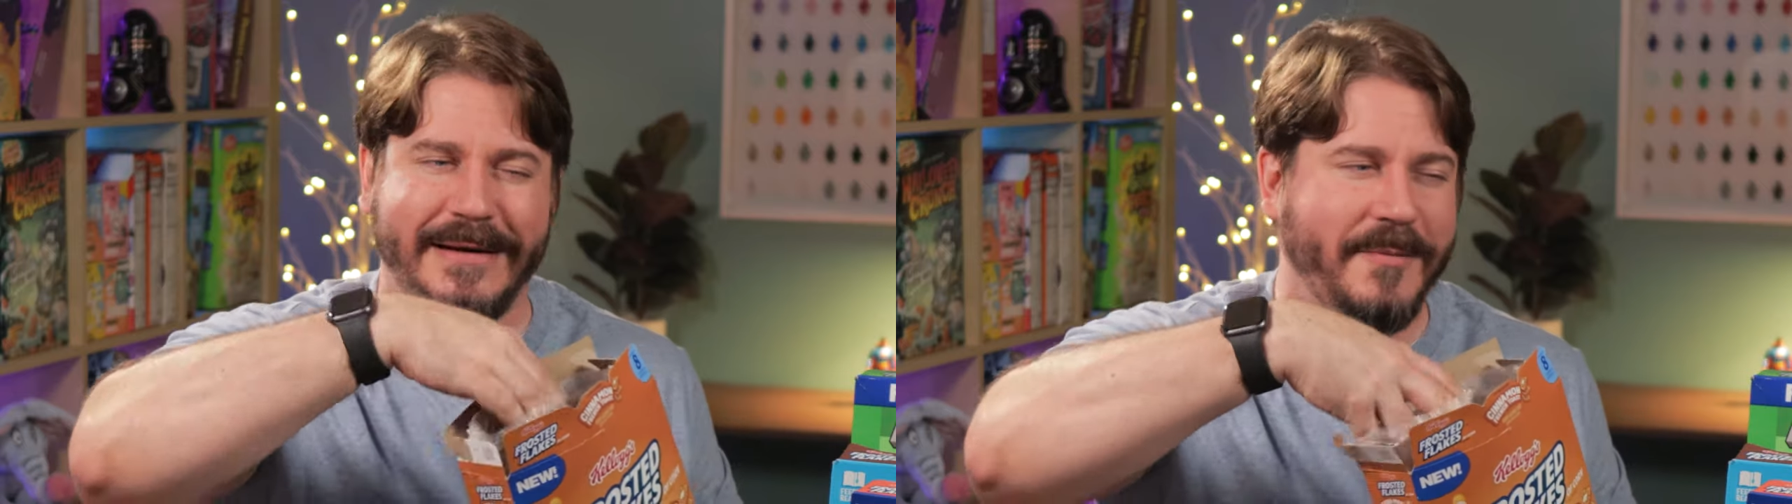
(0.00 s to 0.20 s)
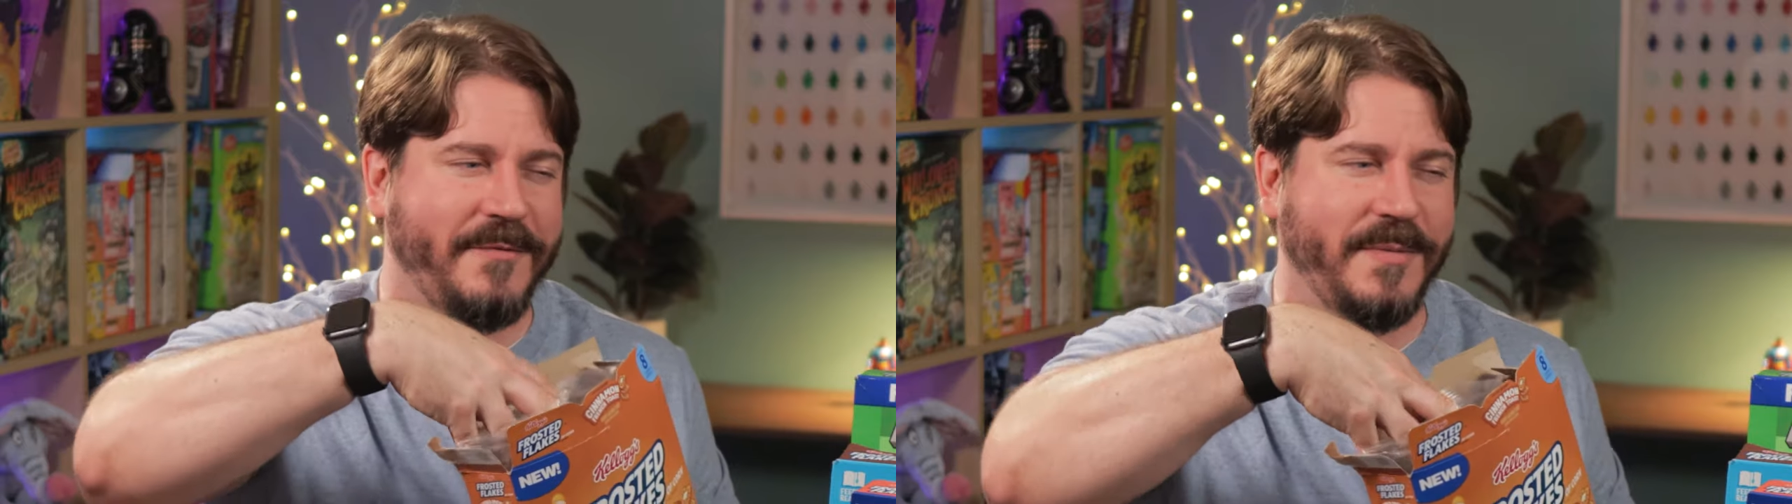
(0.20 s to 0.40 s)

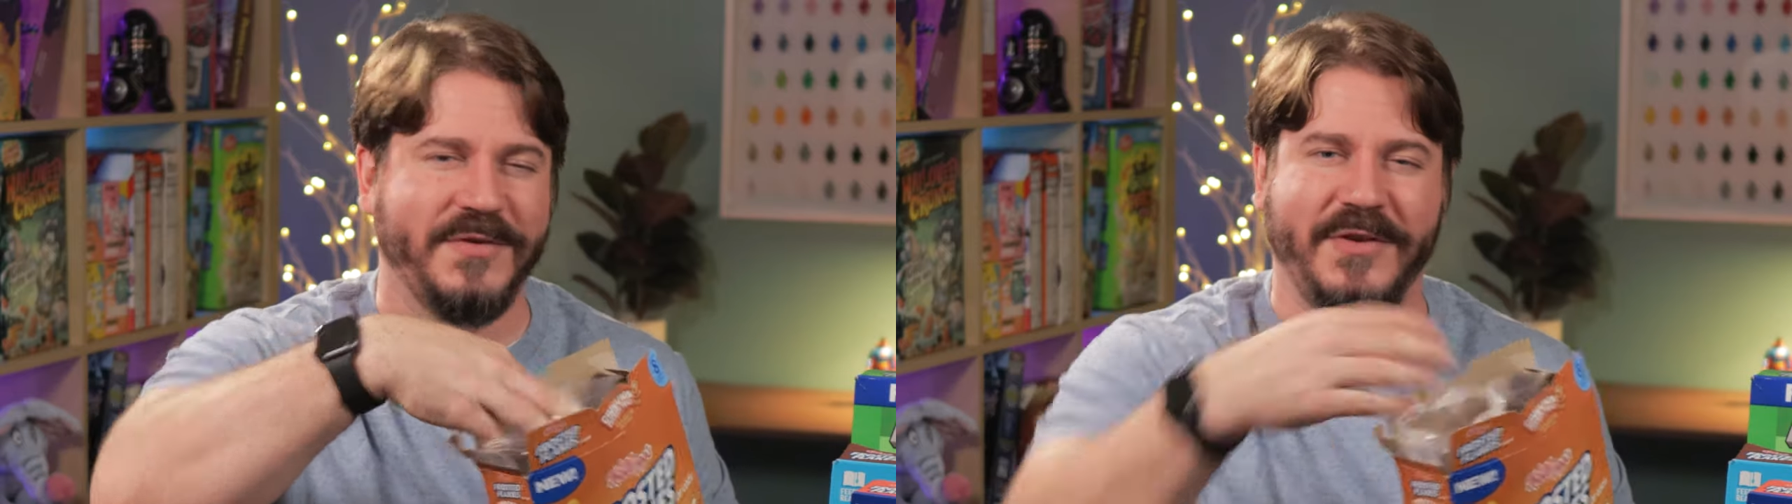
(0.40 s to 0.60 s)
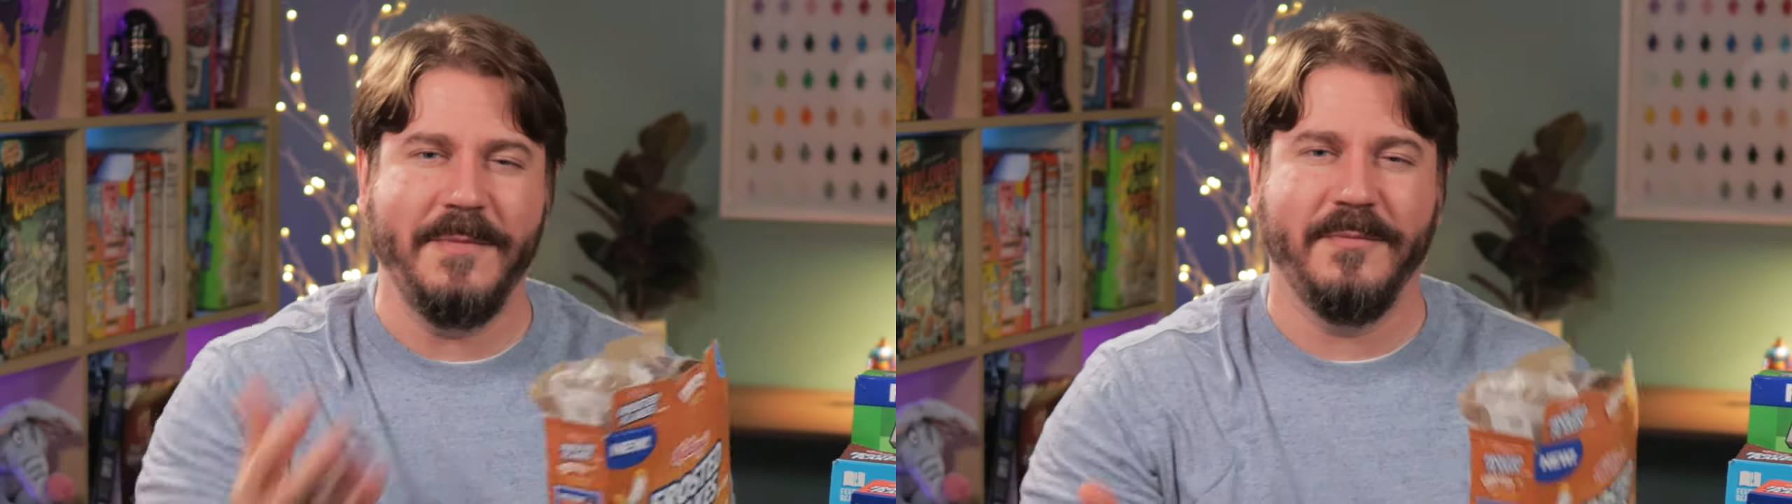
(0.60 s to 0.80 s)
Coming from the
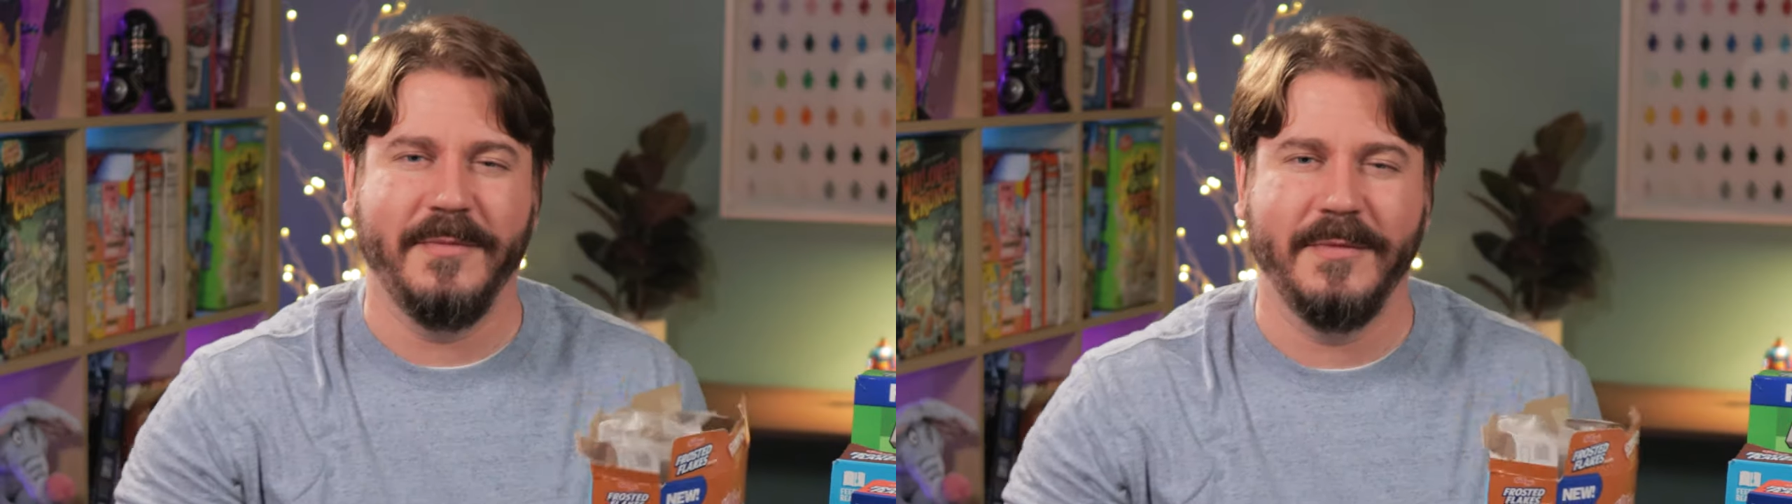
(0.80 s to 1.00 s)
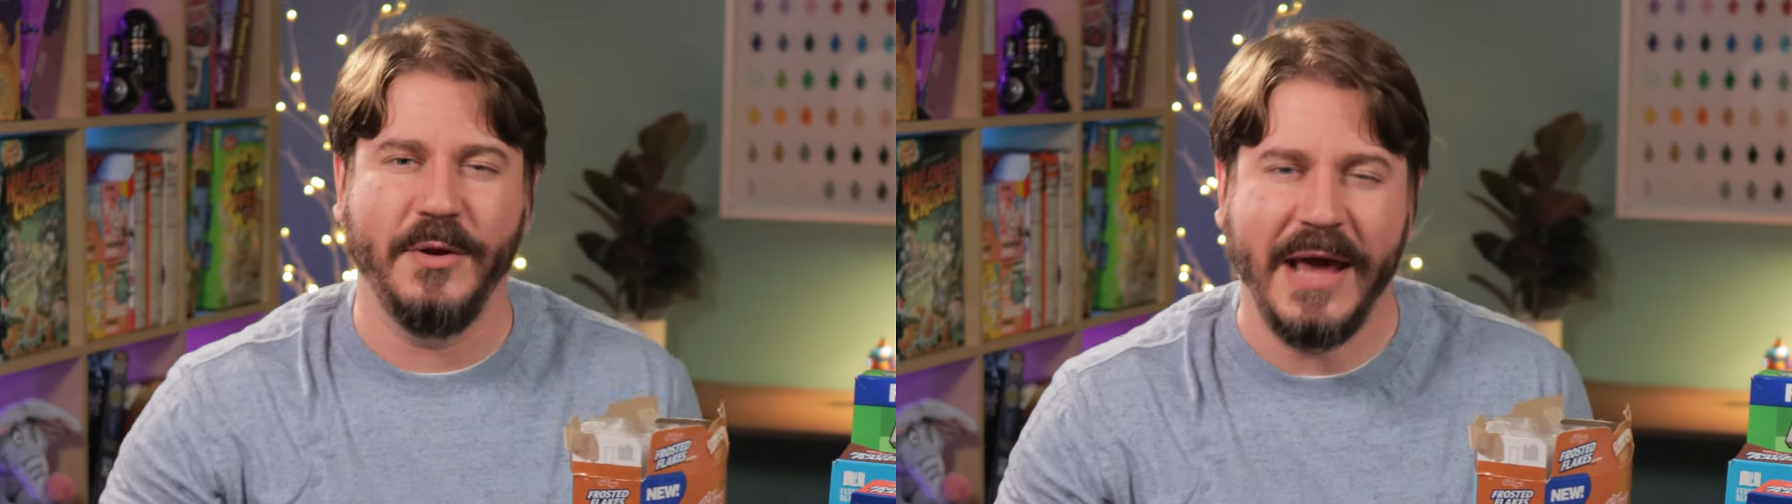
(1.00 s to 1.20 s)
same
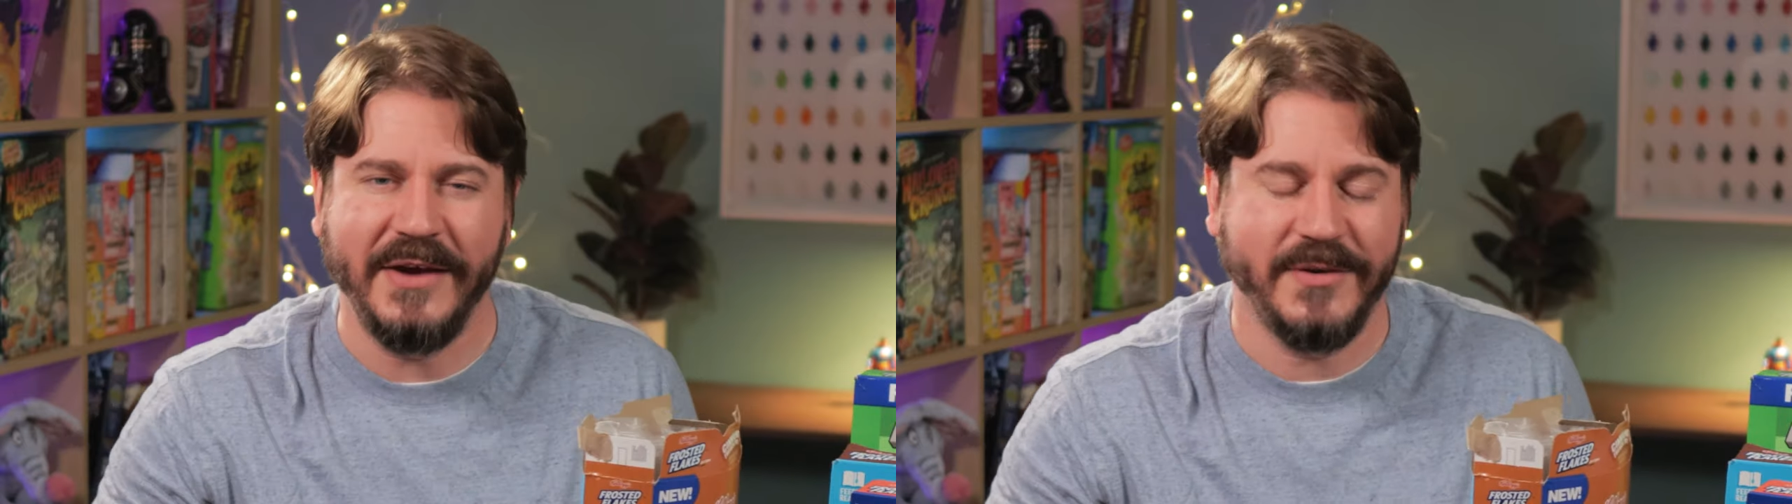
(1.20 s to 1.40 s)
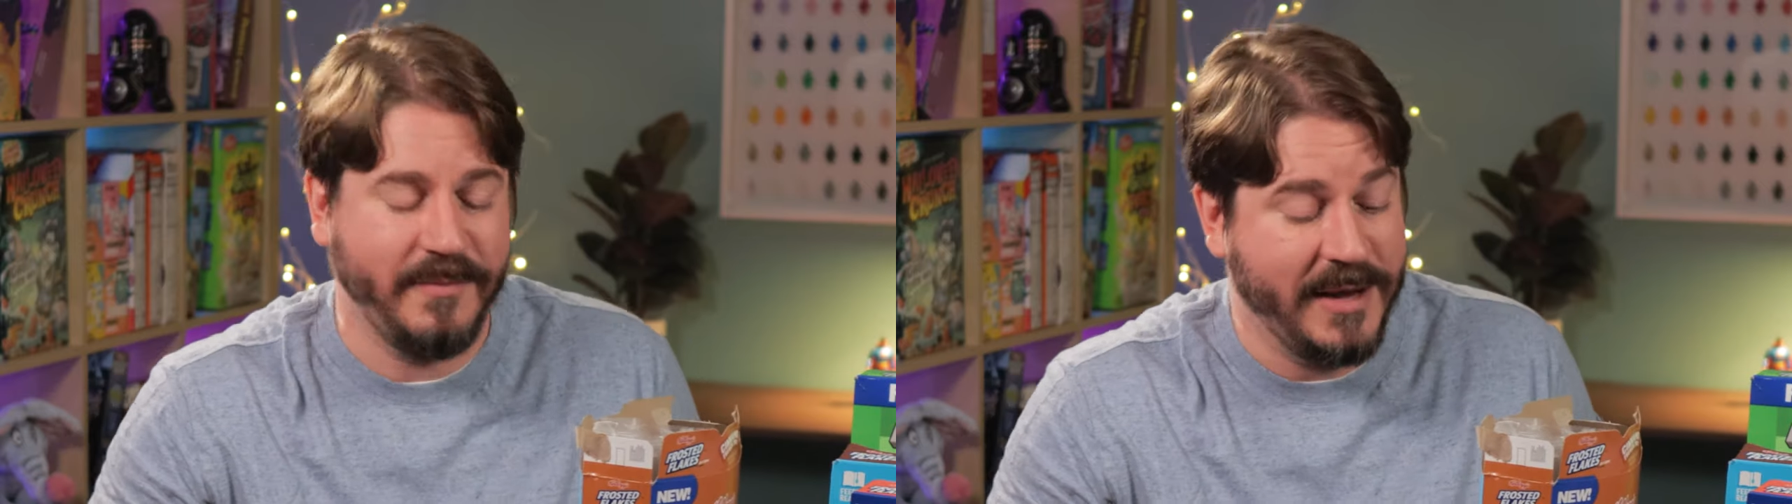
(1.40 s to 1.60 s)

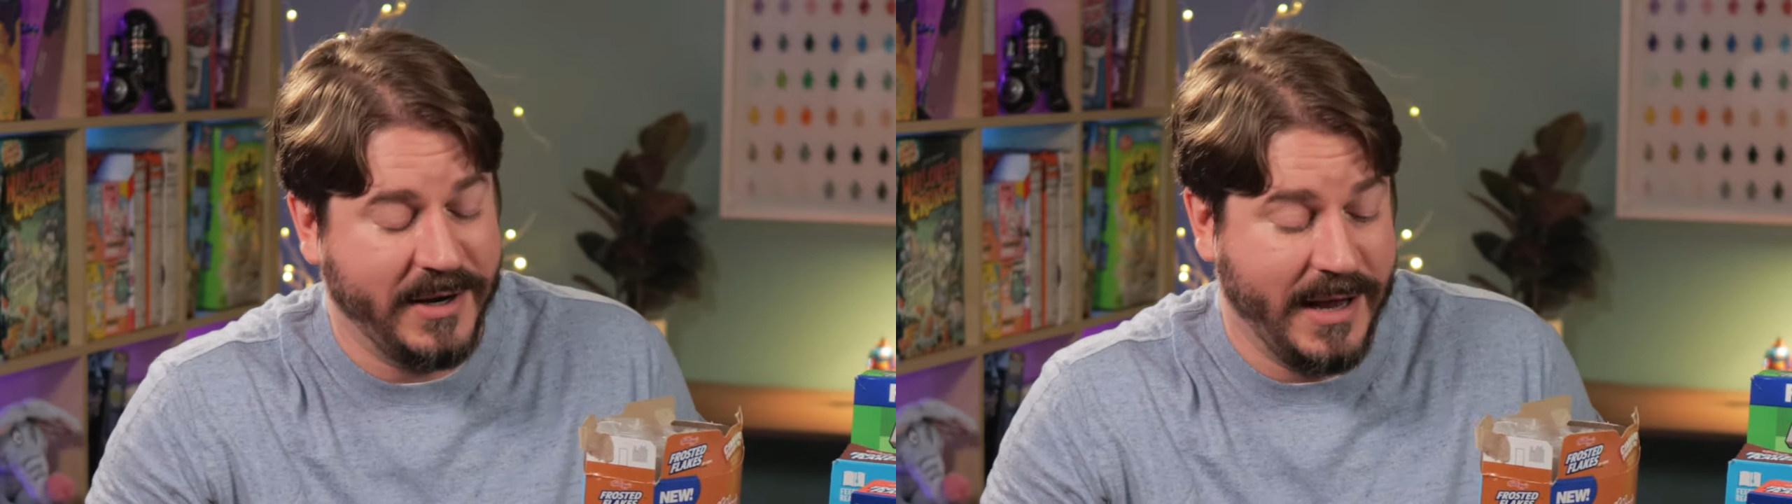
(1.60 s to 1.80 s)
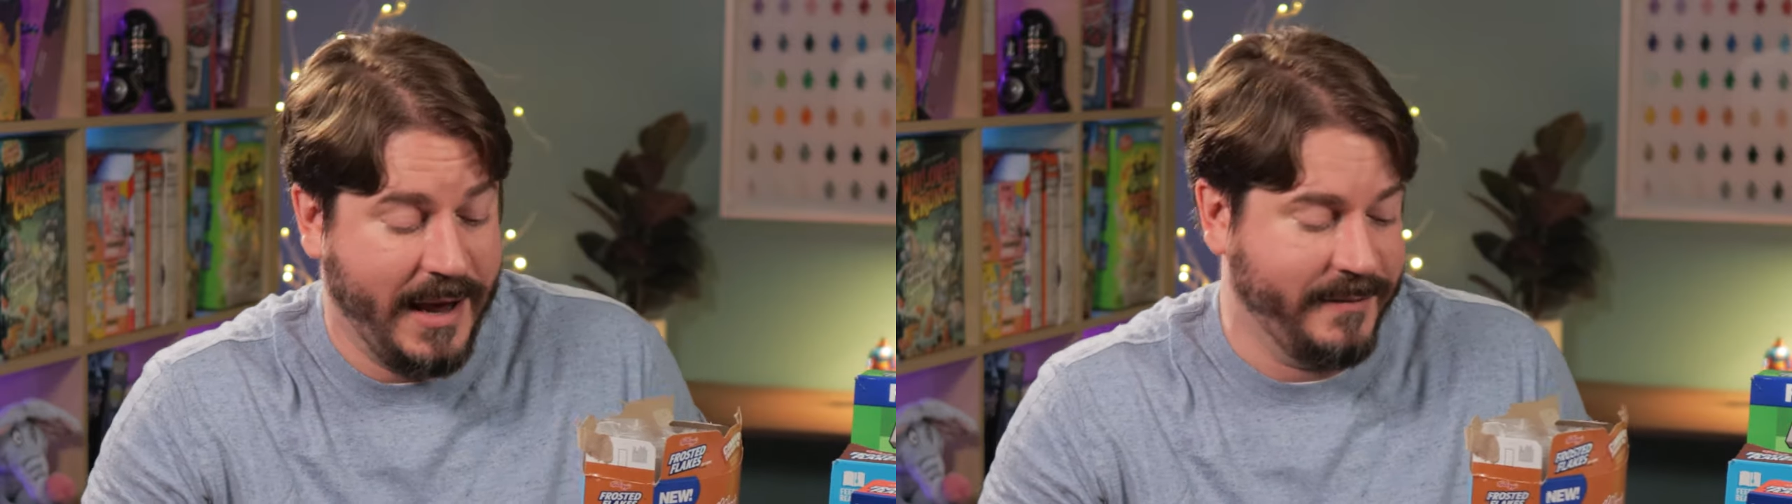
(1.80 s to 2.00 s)
location?
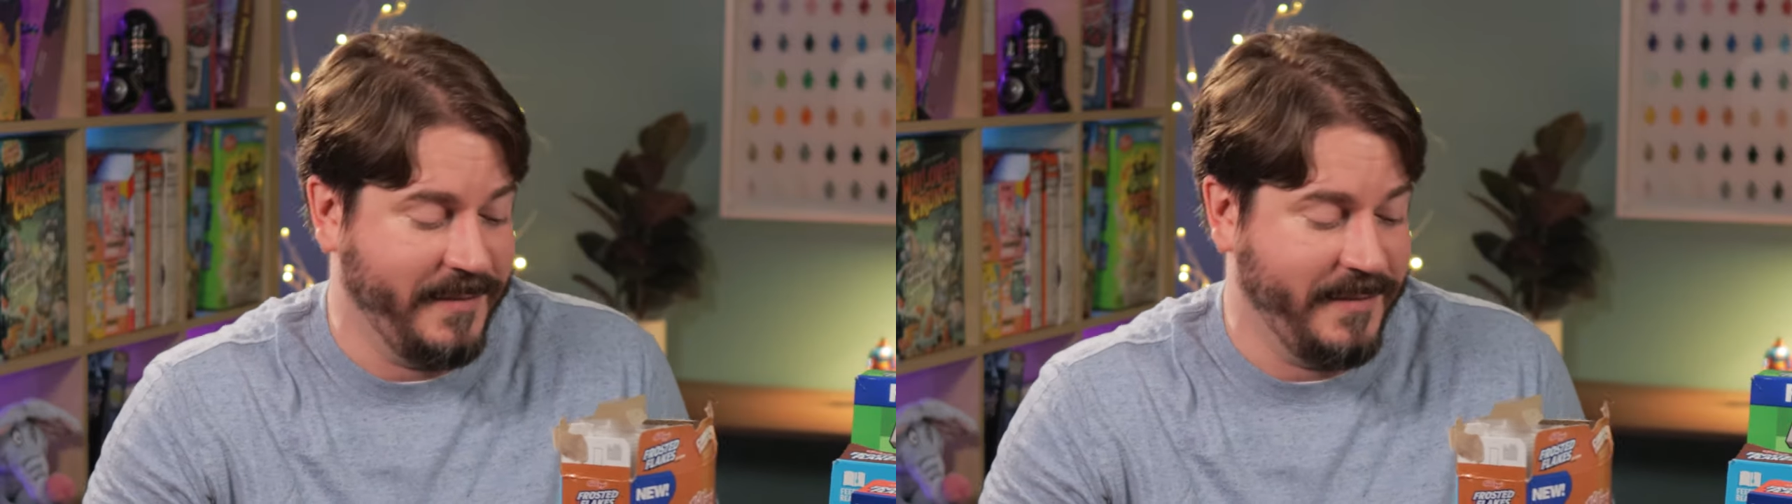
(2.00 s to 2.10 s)
Maybe not.